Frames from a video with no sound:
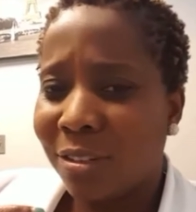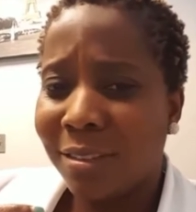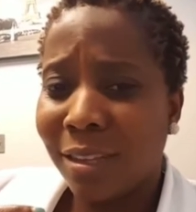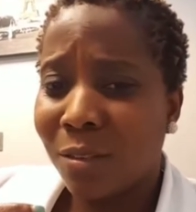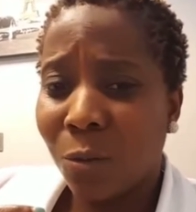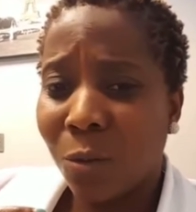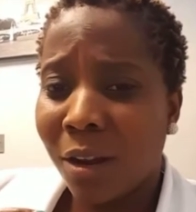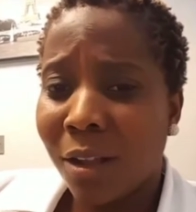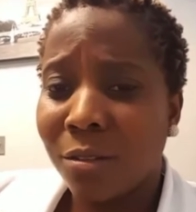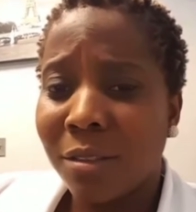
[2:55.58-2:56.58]
doesn't
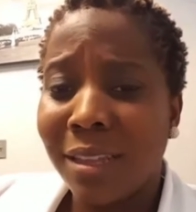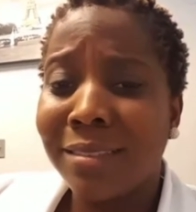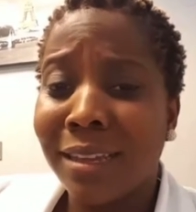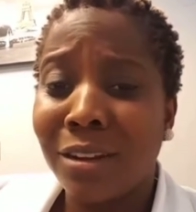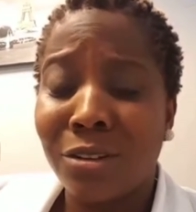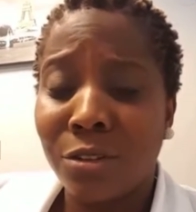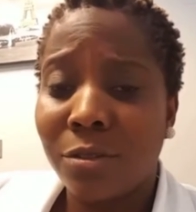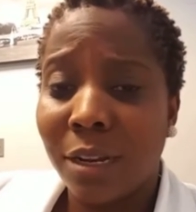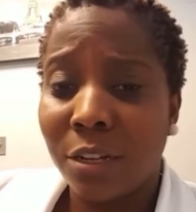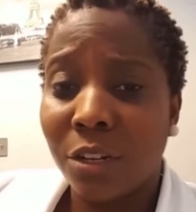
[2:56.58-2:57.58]
work out. So that's not a good
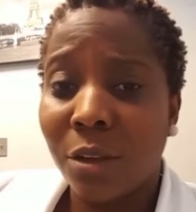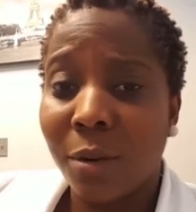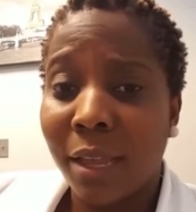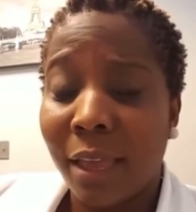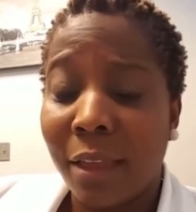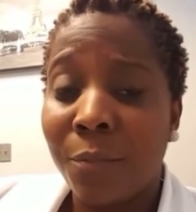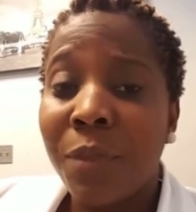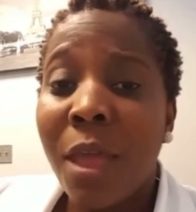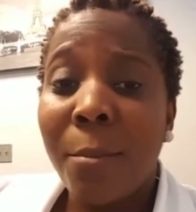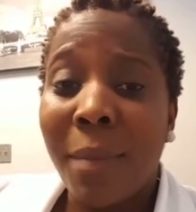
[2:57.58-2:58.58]
strategy going in.
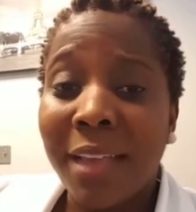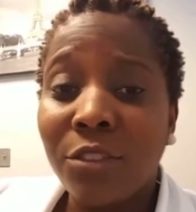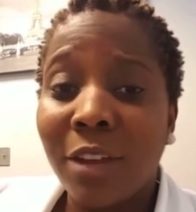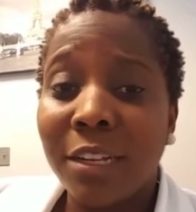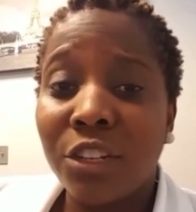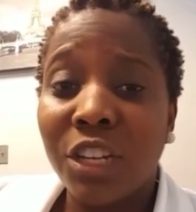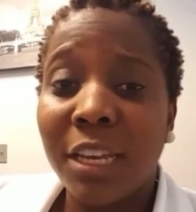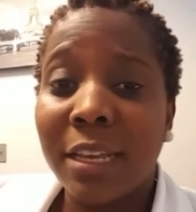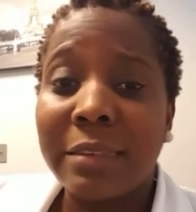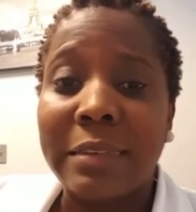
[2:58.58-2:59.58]
My
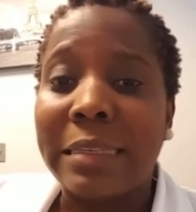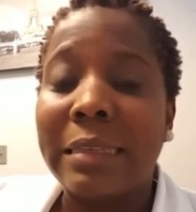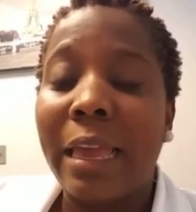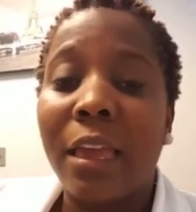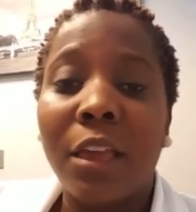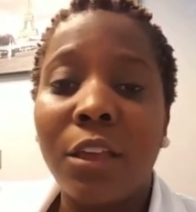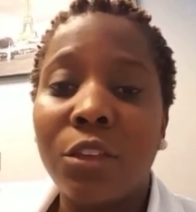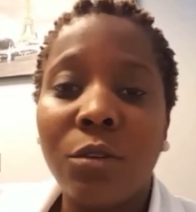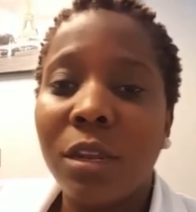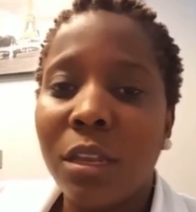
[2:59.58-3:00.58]
strategy is to say
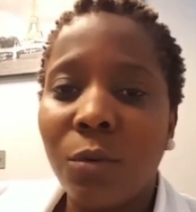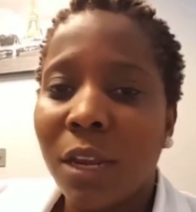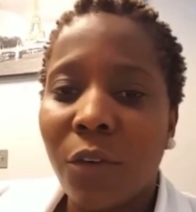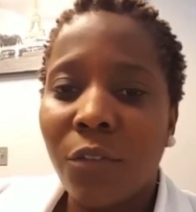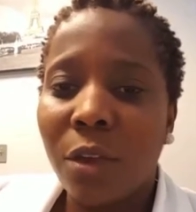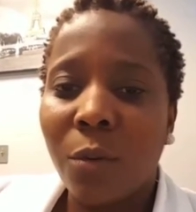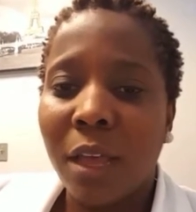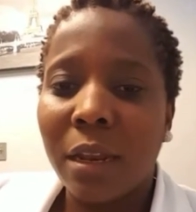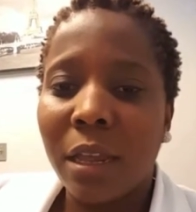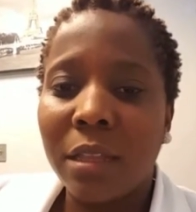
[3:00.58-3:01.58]
you can eat whatever you
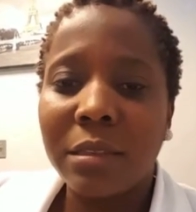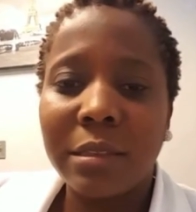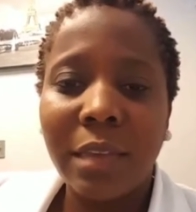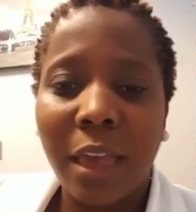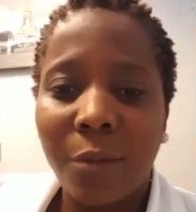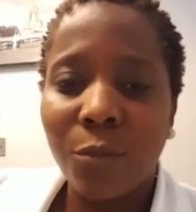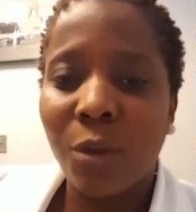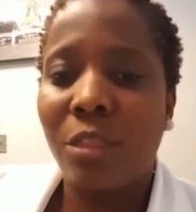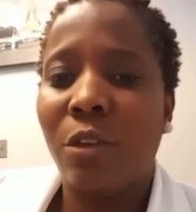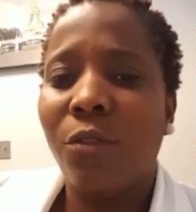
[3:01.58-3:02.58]
want. It's time
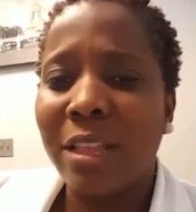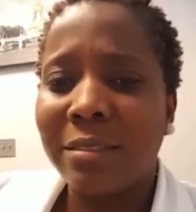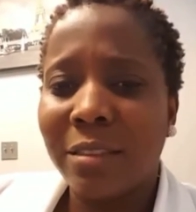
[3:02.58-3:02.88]
with your friends